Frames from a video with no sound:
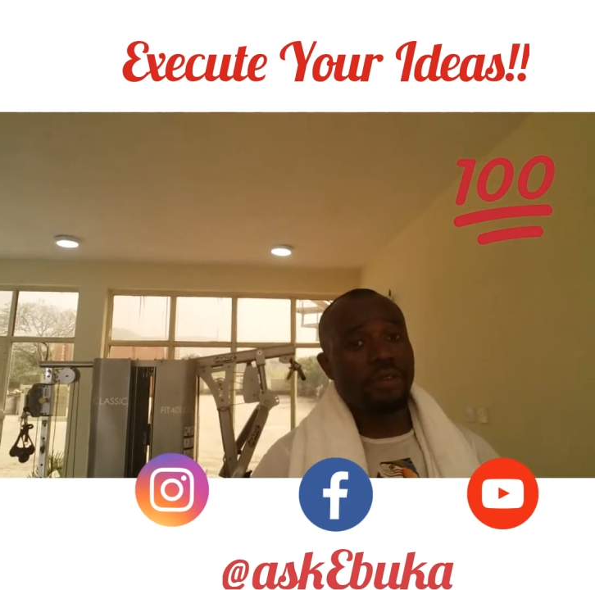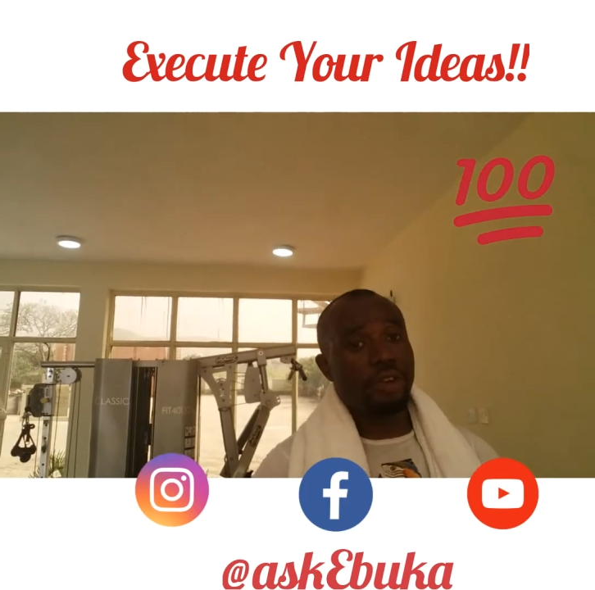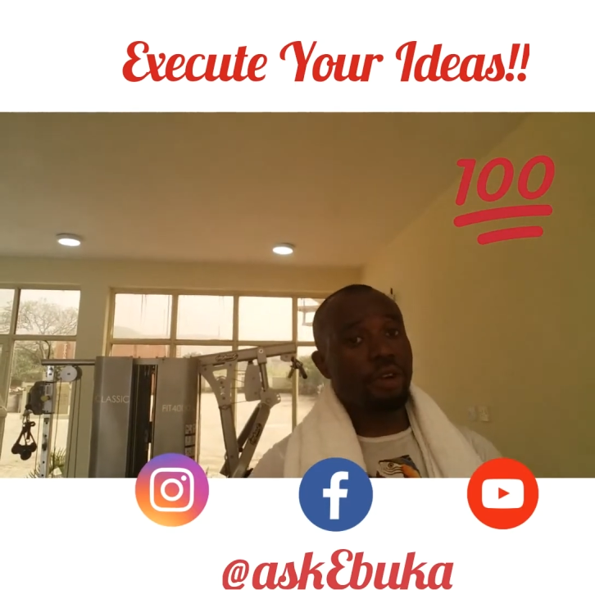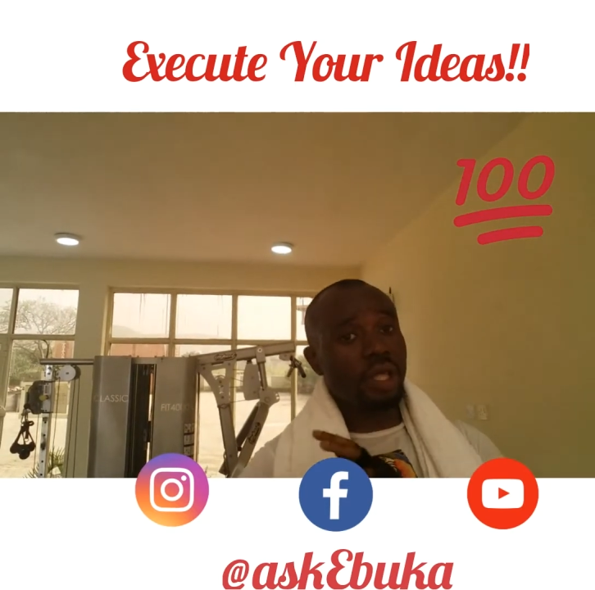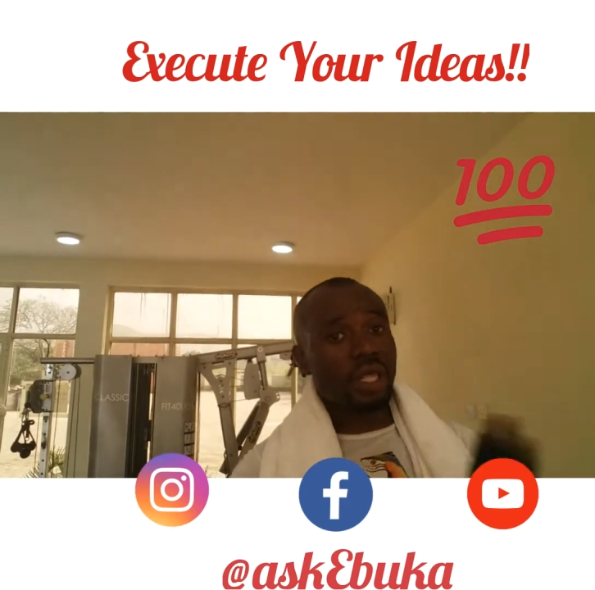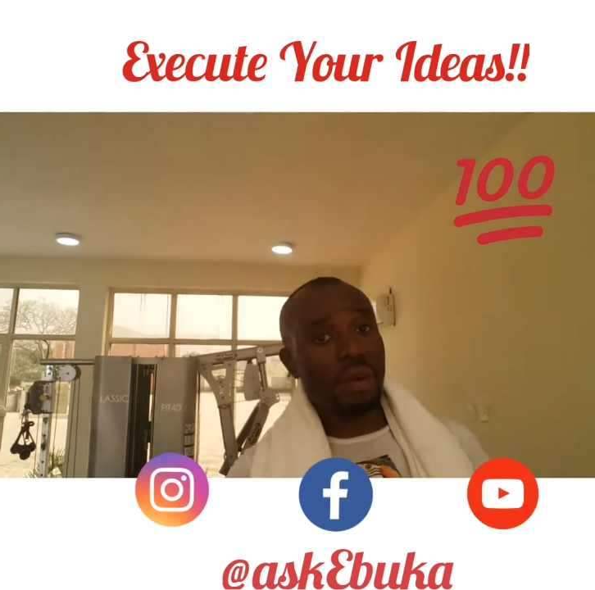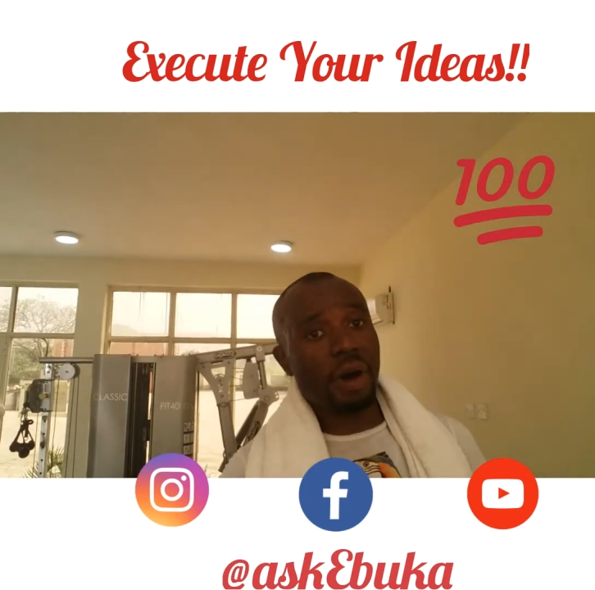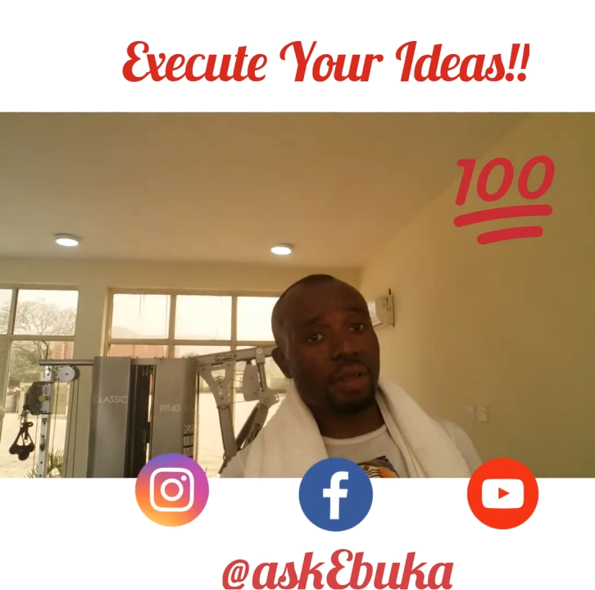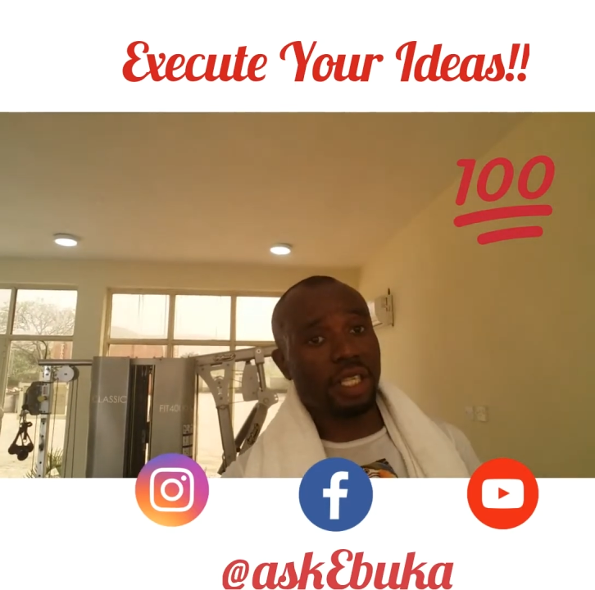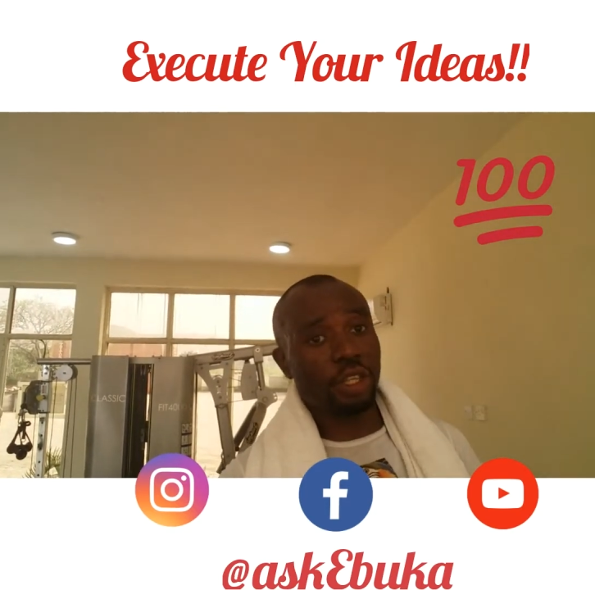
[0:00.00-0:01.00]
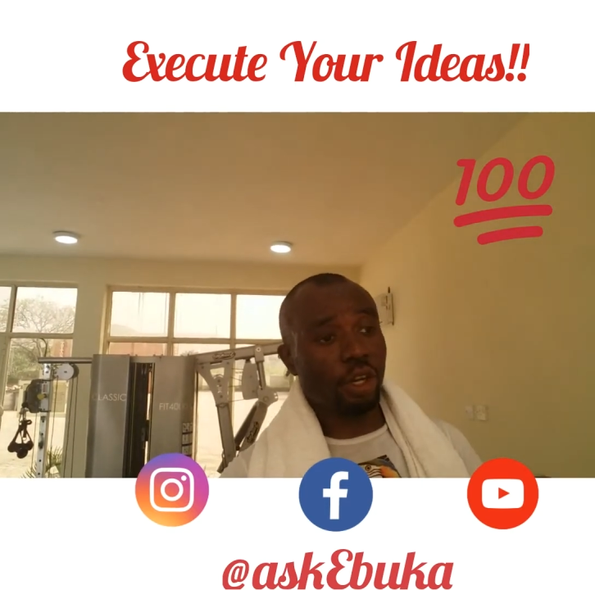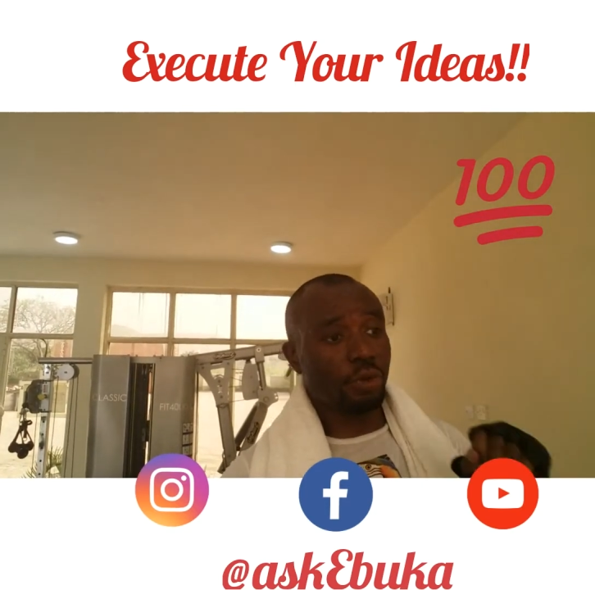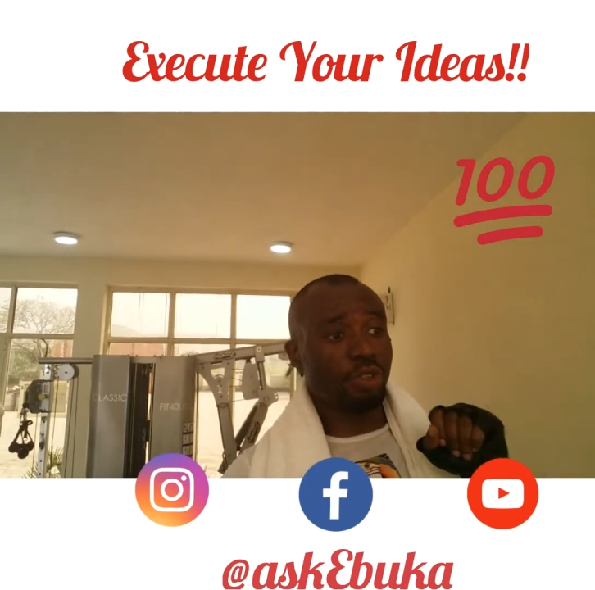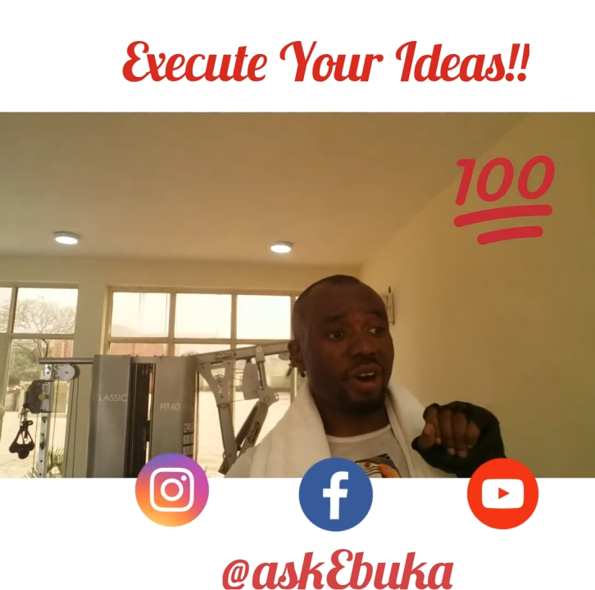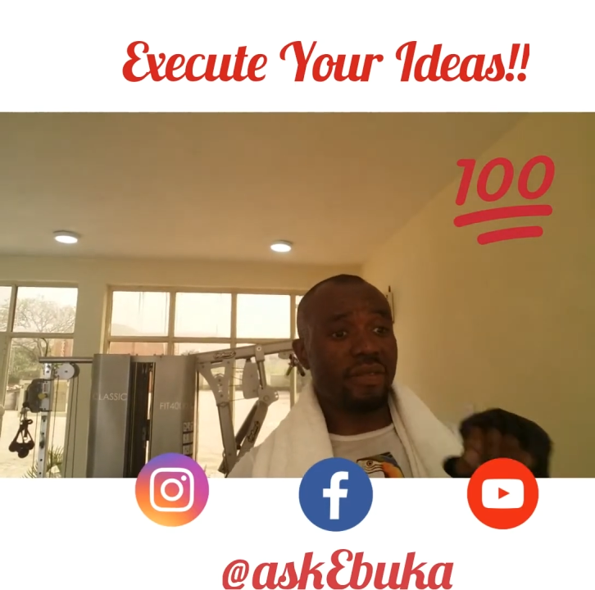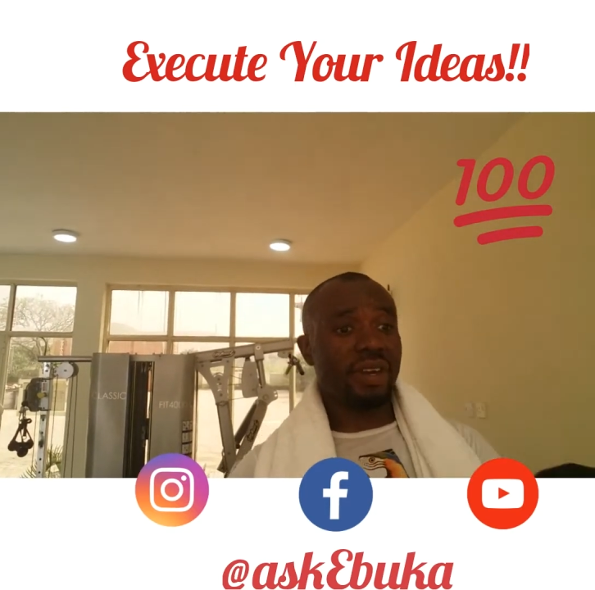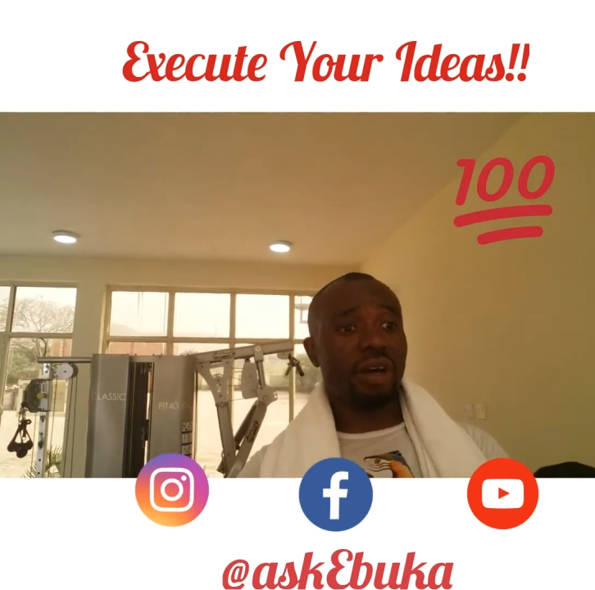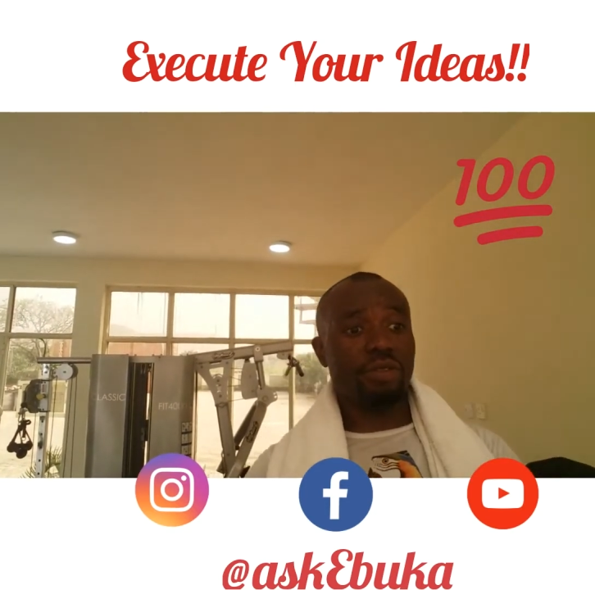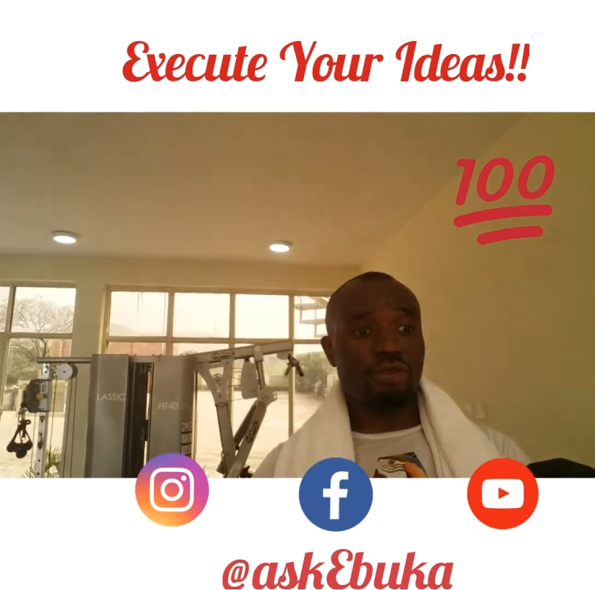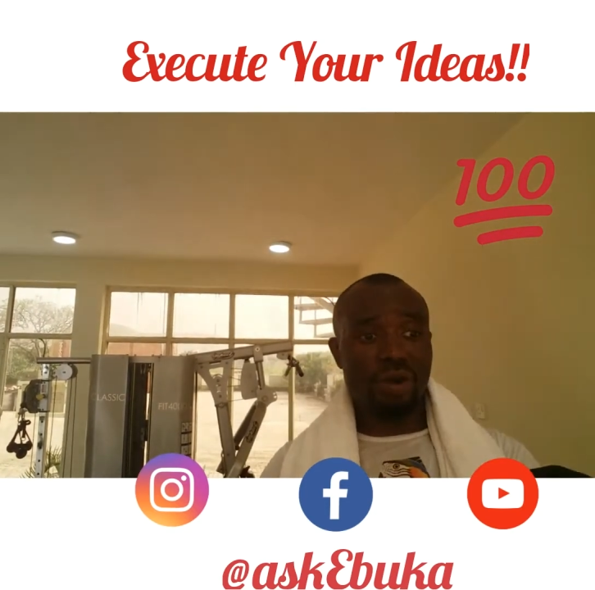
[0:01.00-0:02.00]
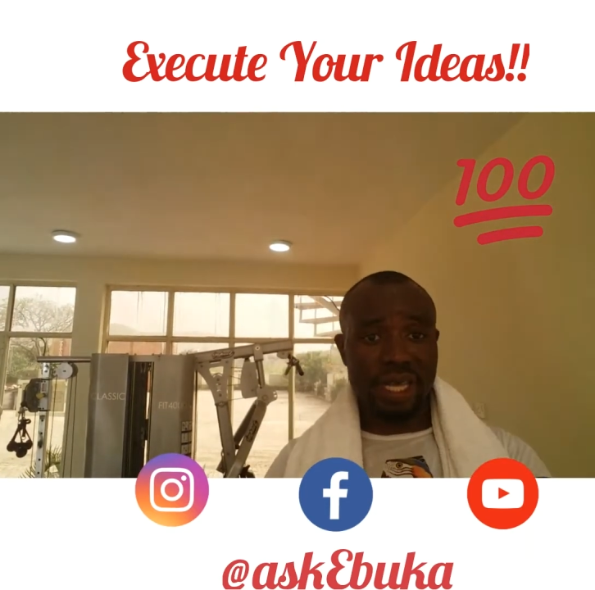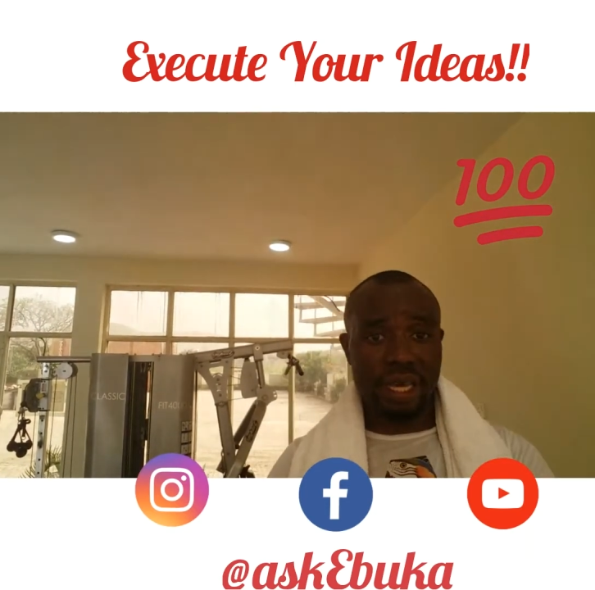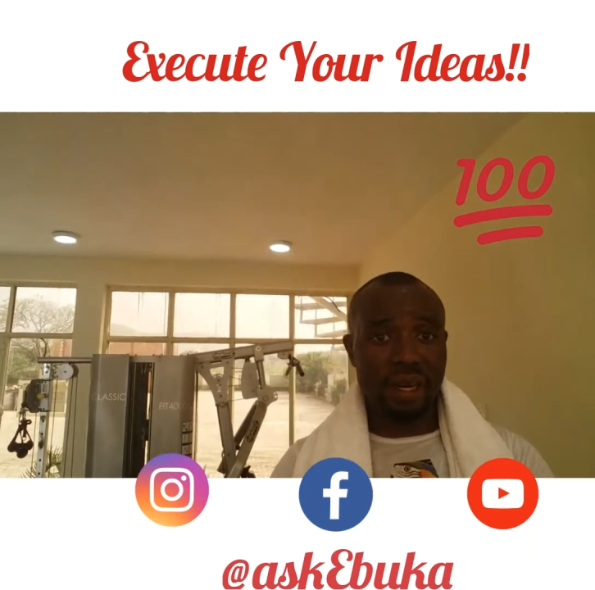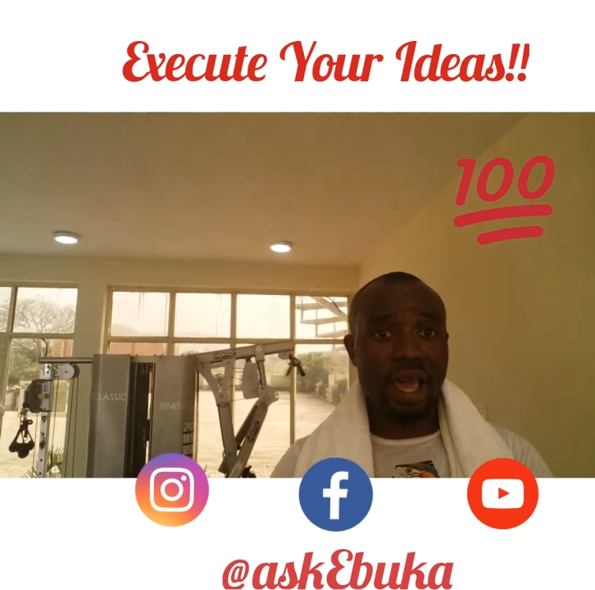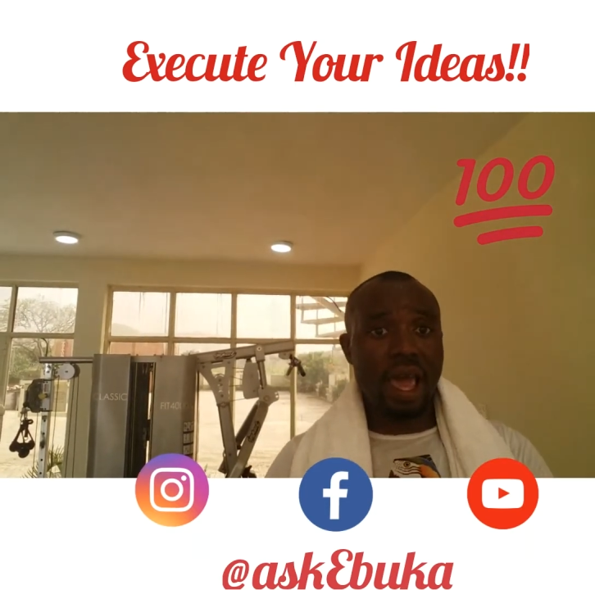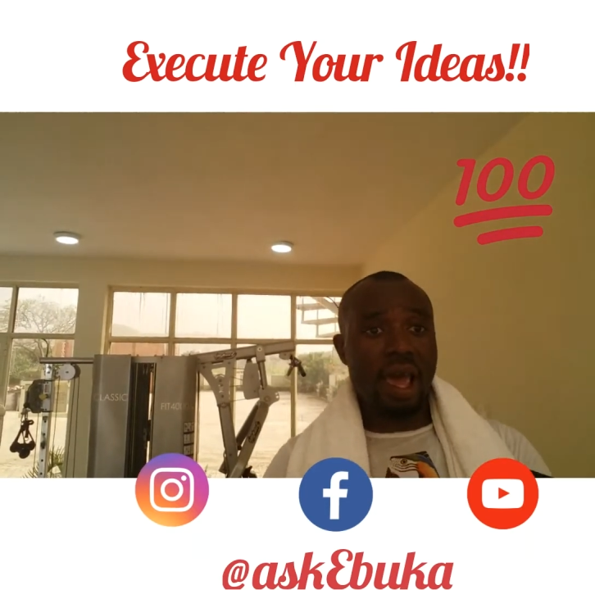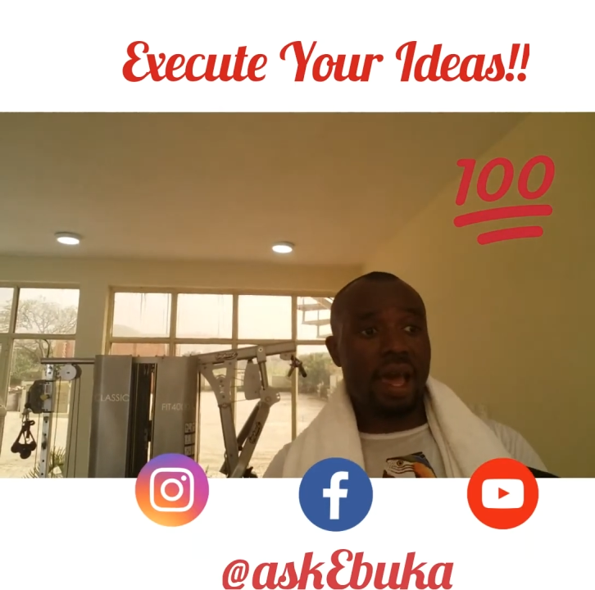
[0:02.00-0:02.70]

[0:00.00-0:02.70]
You do nothing about it, you're going to be driving down the road again